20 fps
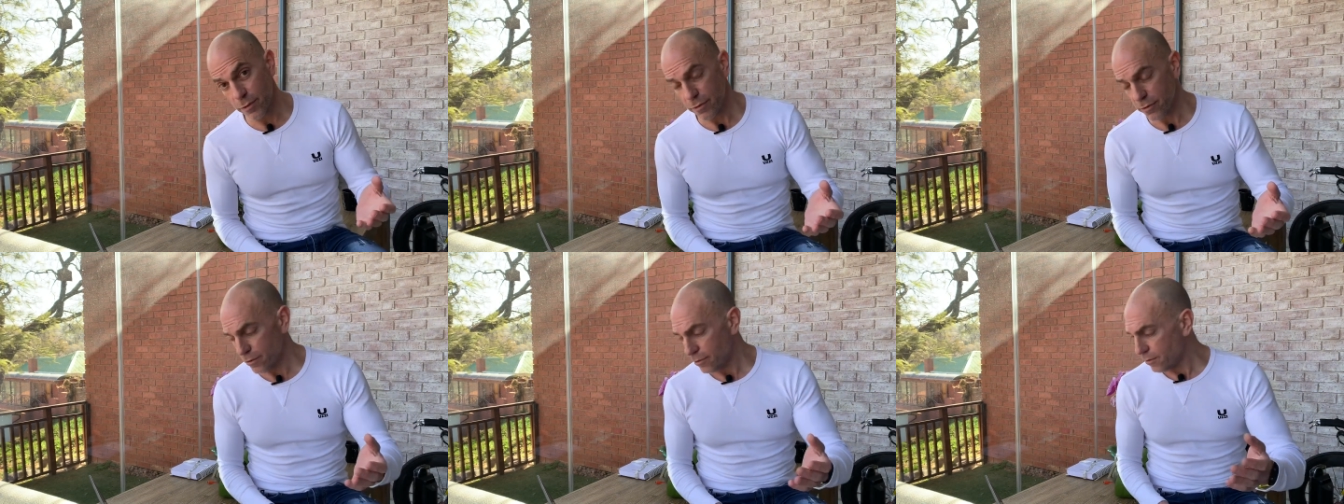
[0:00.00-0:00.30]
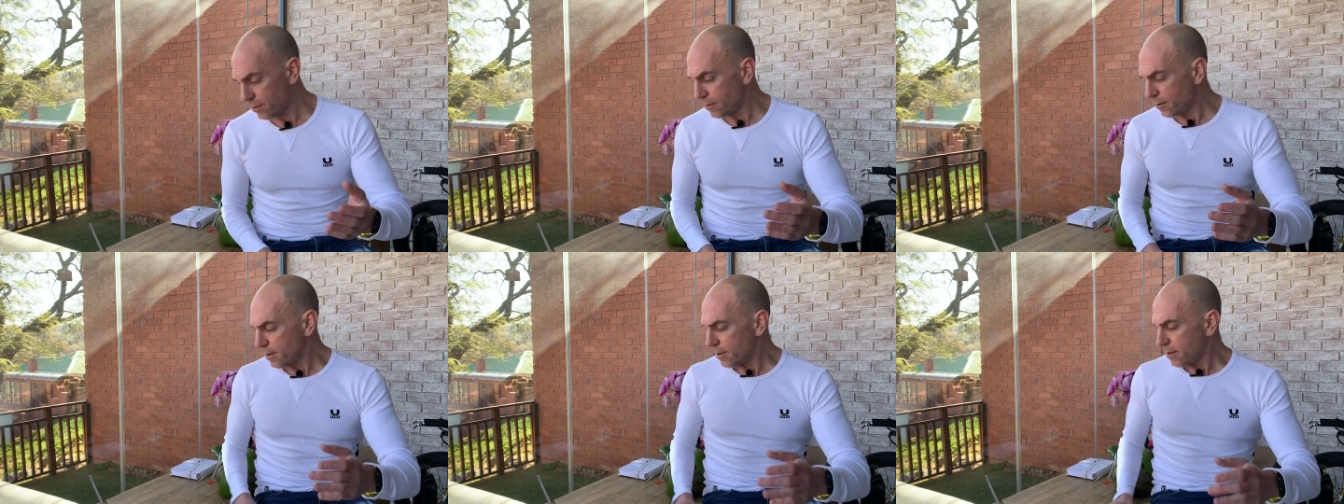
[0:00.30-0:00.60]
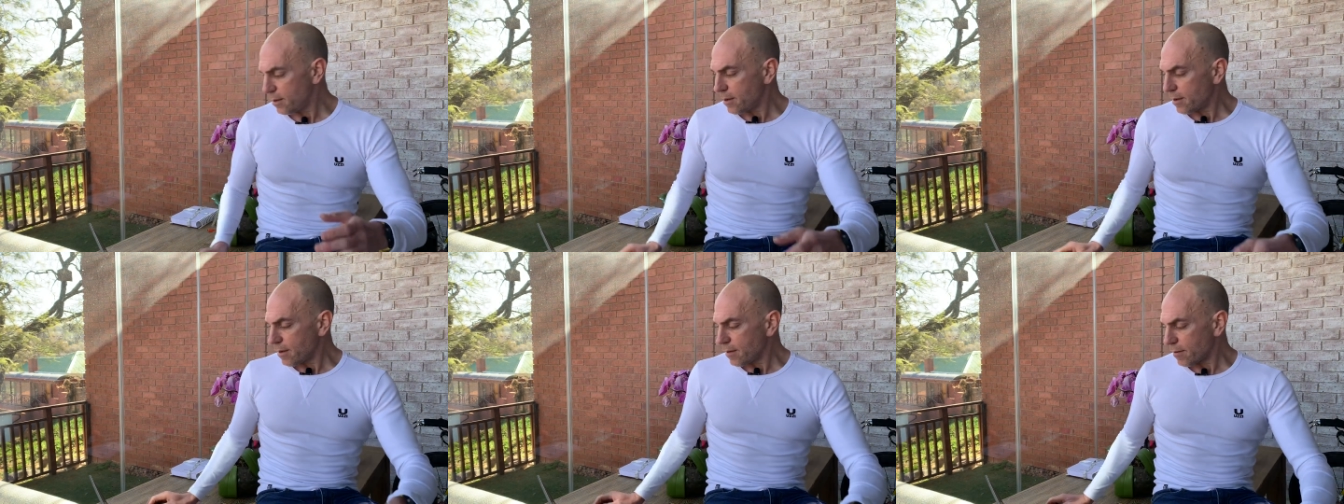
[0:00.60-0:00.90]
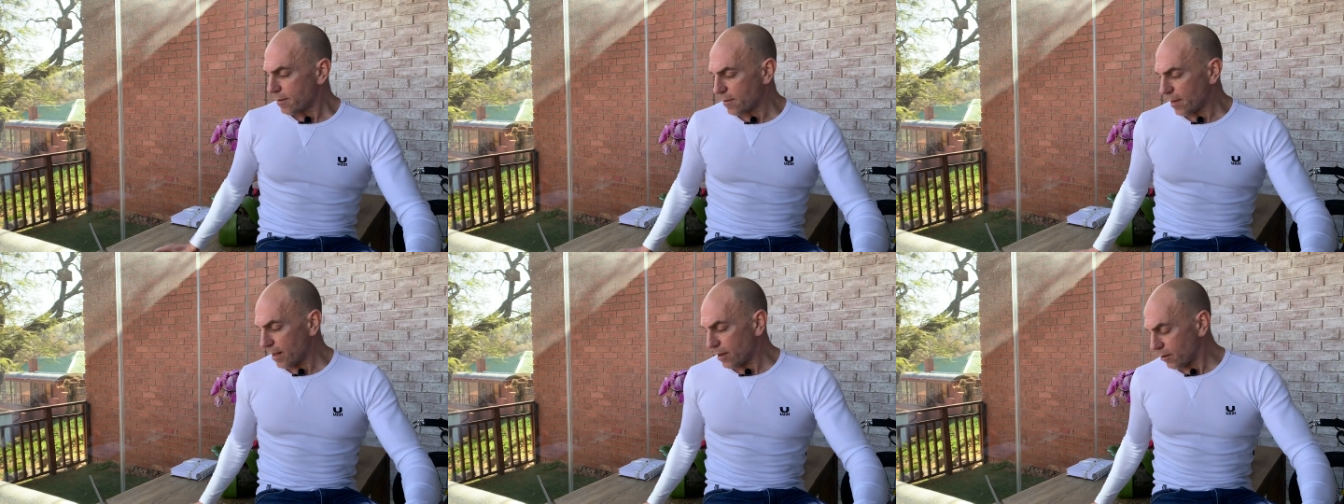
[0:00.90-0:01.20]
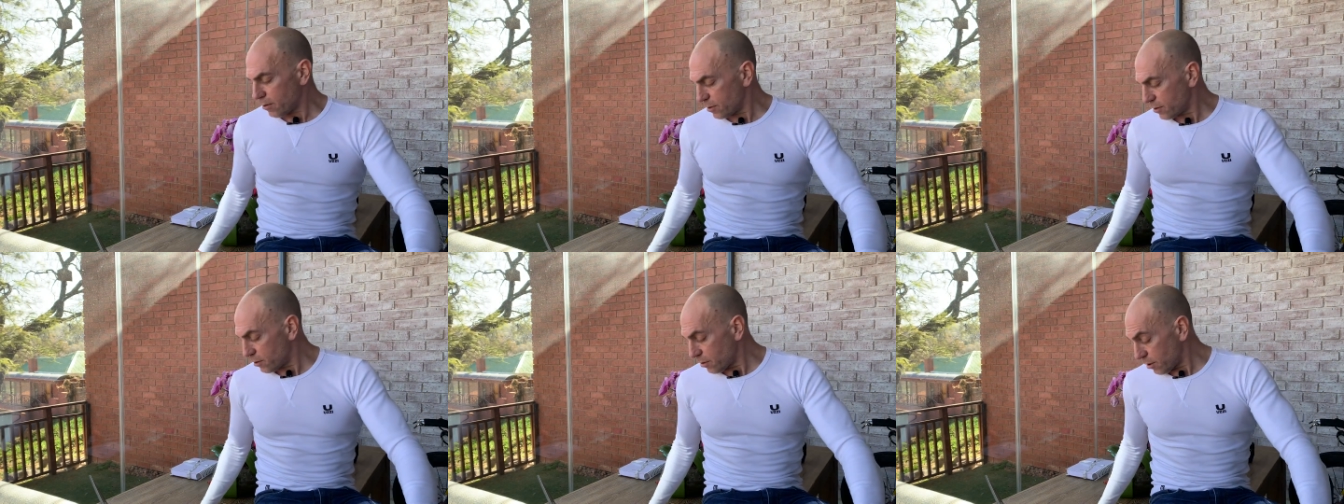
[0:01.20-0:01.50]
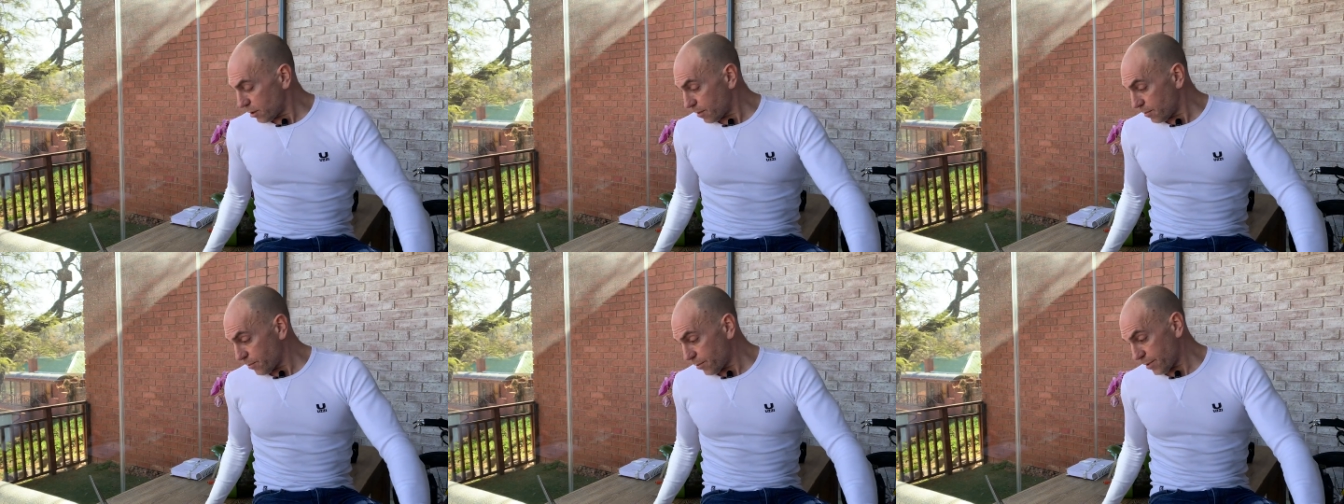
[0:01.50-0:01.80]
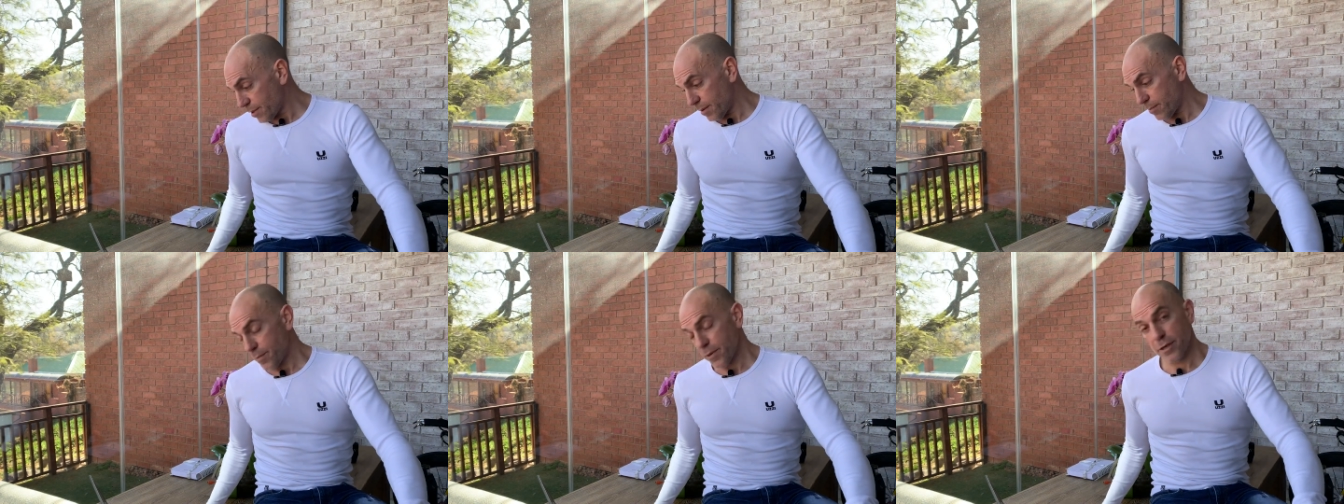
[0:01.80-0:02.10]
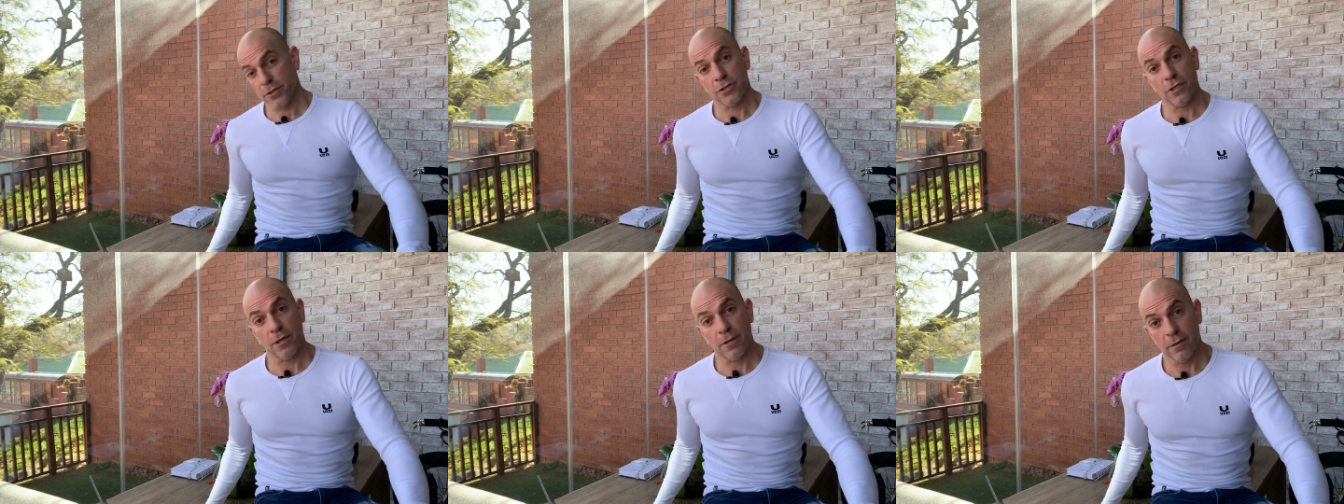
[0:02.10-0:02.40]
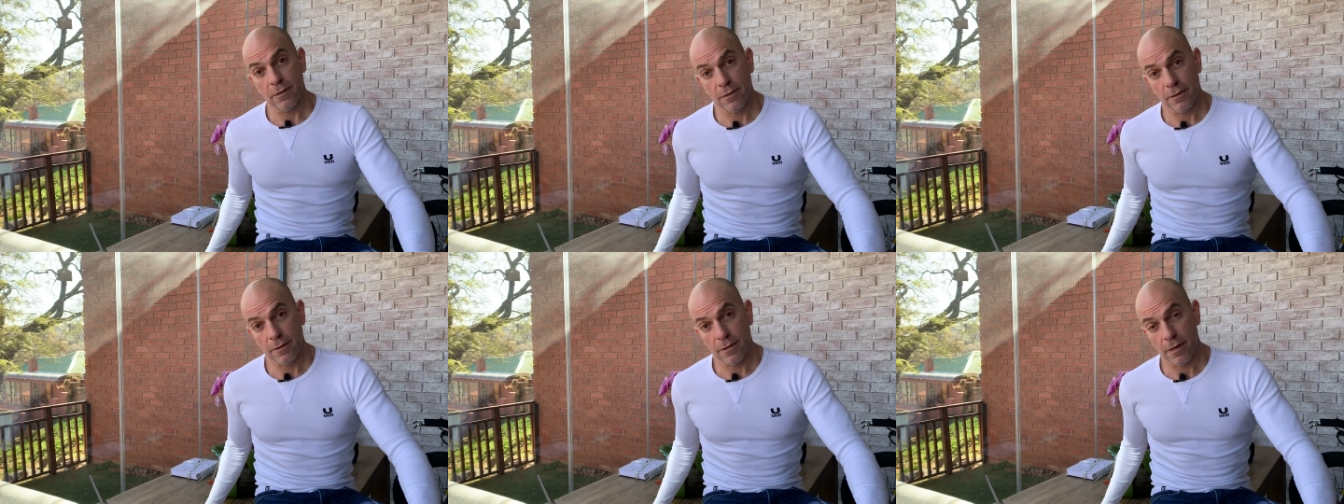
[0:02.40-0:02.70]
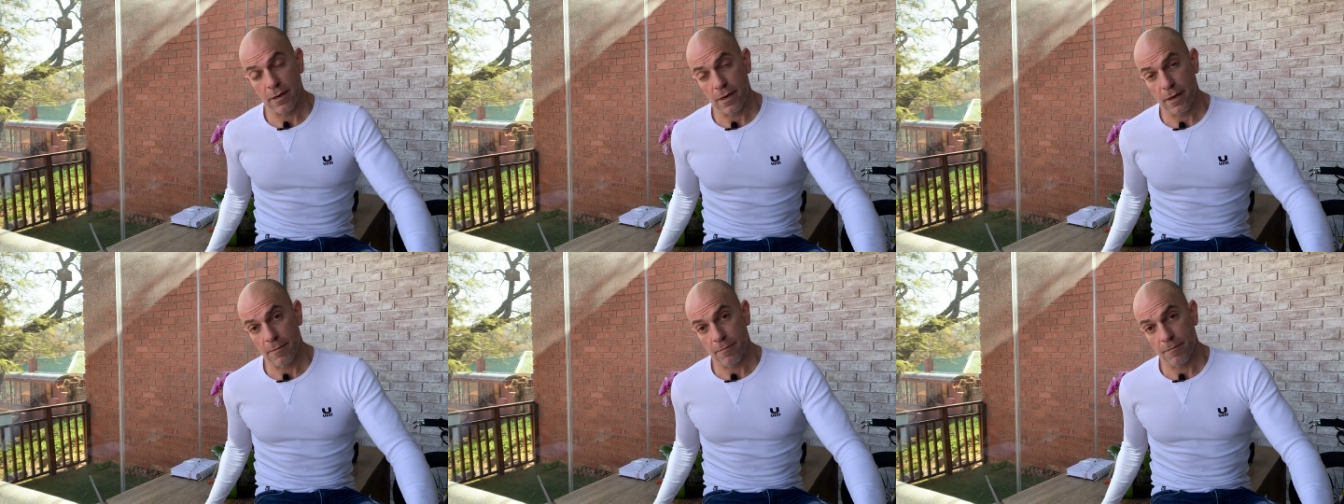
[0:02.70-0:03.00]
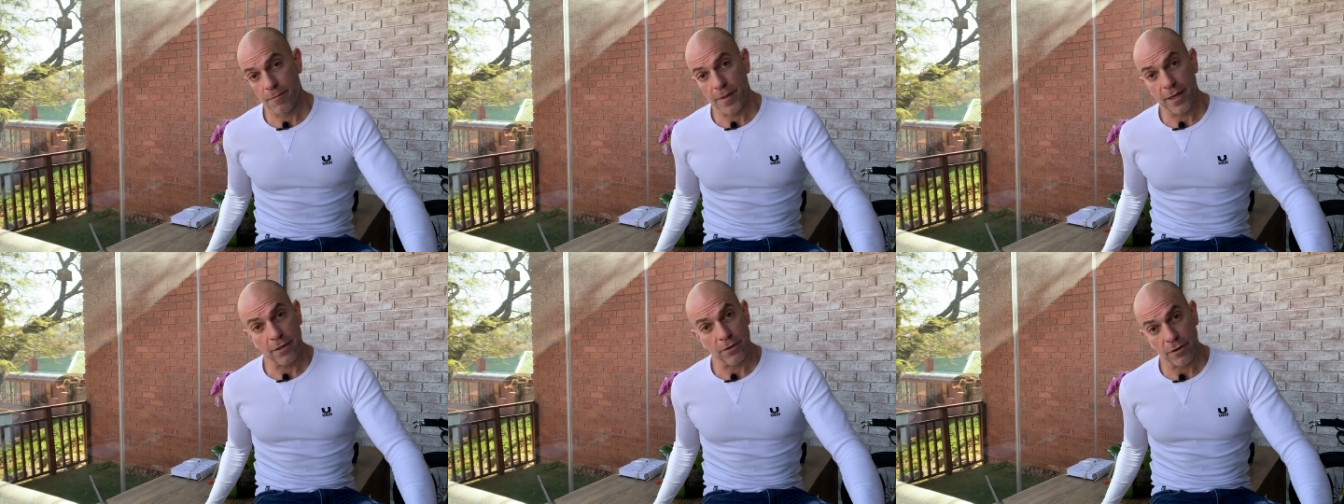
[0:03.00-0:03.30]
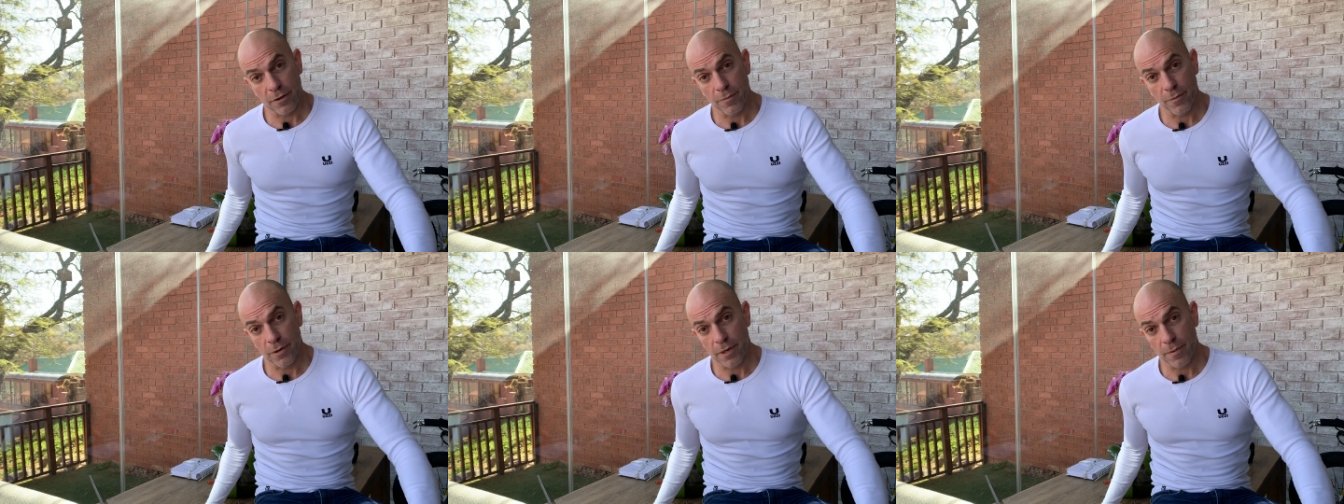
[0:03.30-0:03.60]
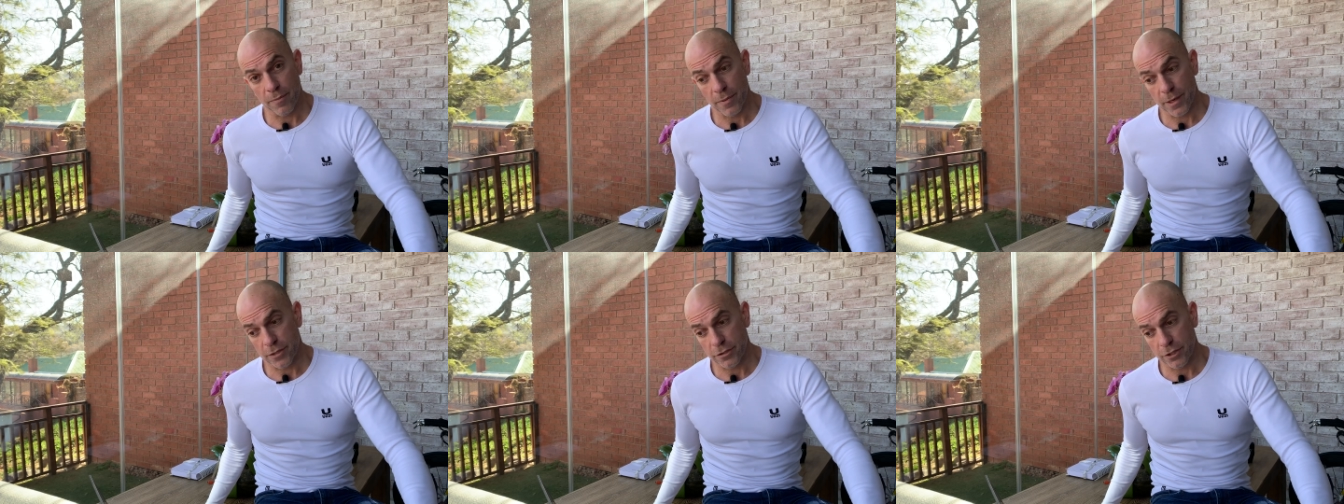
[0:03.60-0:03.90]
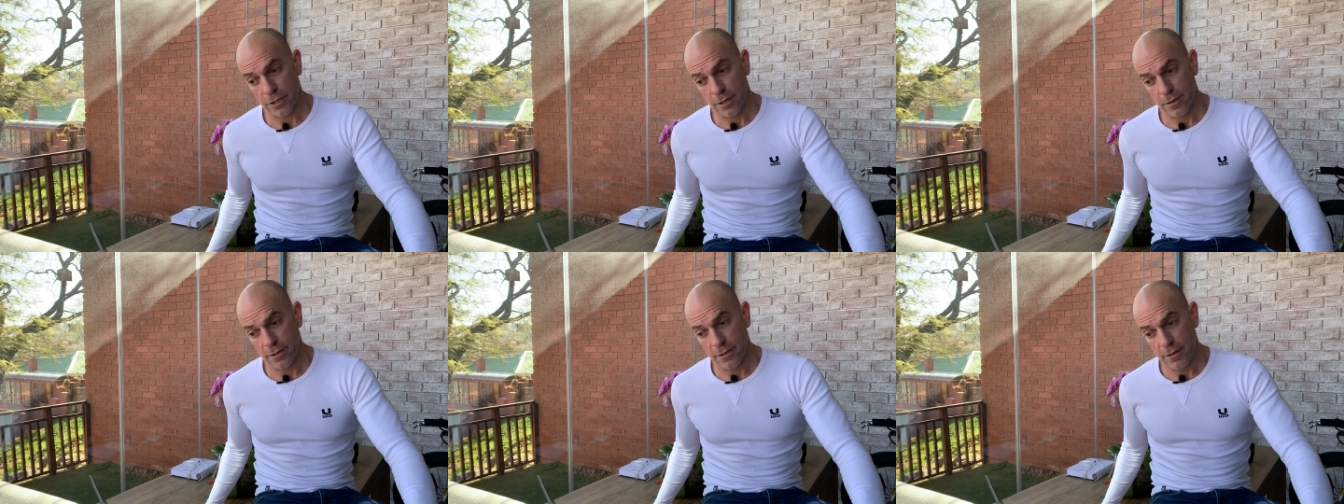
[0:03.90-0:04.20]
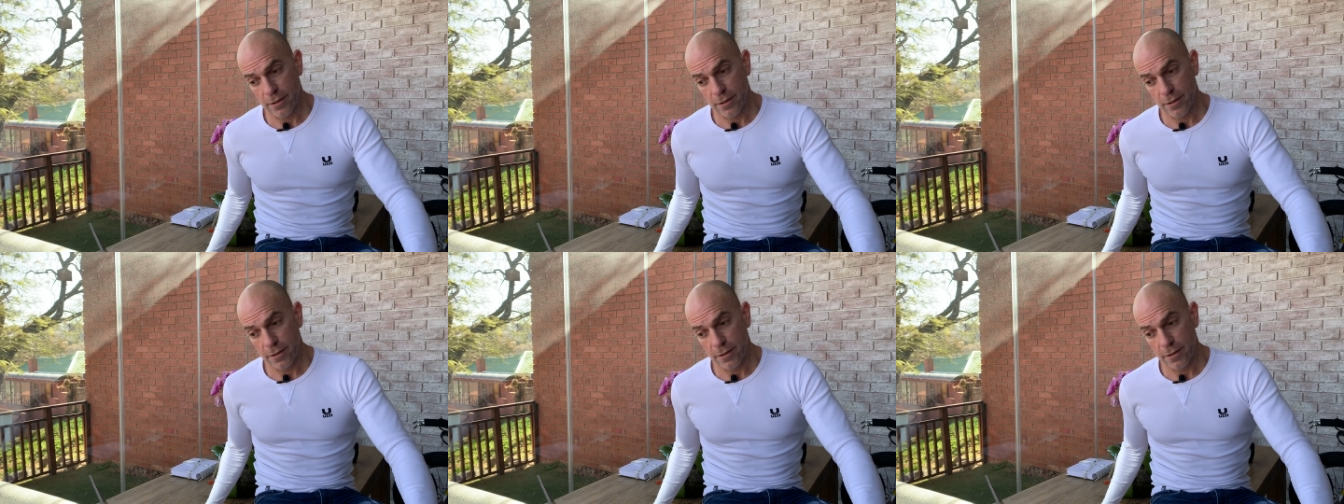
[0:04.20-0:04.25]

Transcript: with you. They are not a pretty picture. Um, they're not a pretty picture.